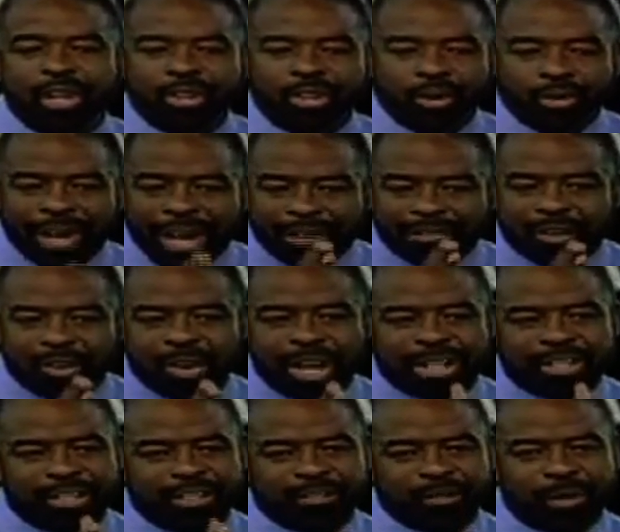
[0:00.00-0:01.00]
You have
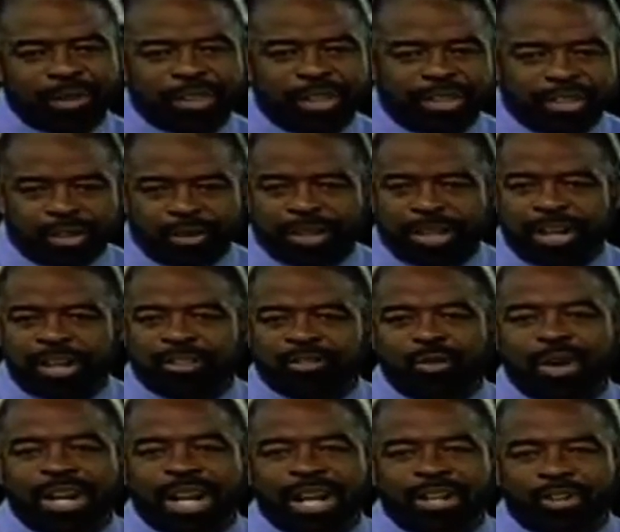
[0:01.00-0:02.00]
greatness within you. Here's
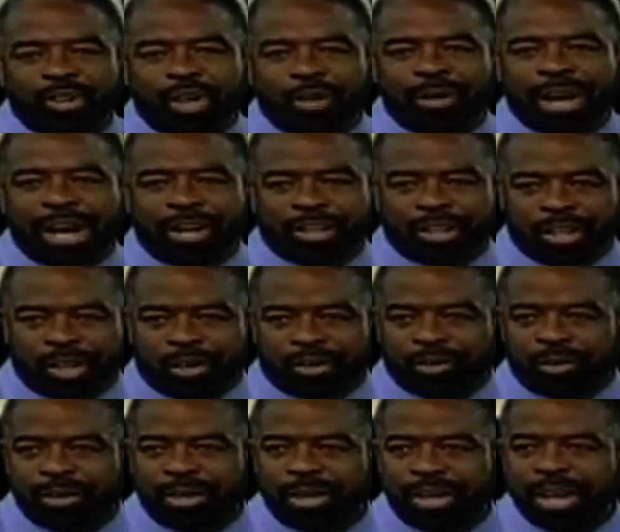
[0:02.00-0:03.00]
what I know about
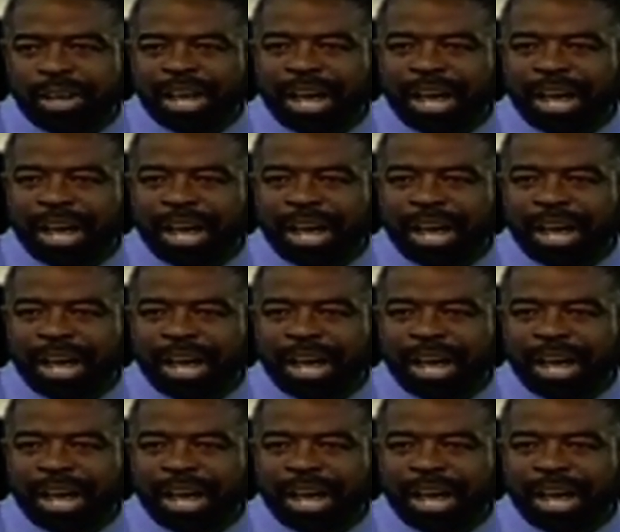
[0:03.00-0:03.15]
you.